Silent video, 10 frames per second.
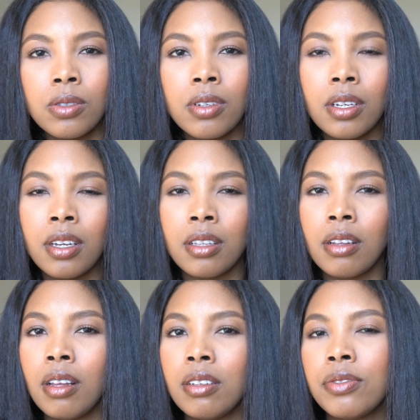you can get a
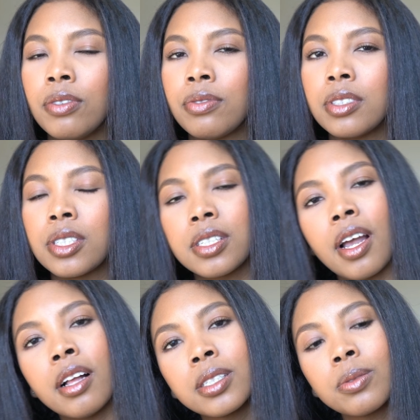lot of different
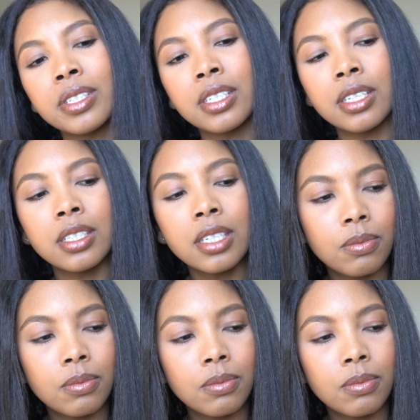styles with it.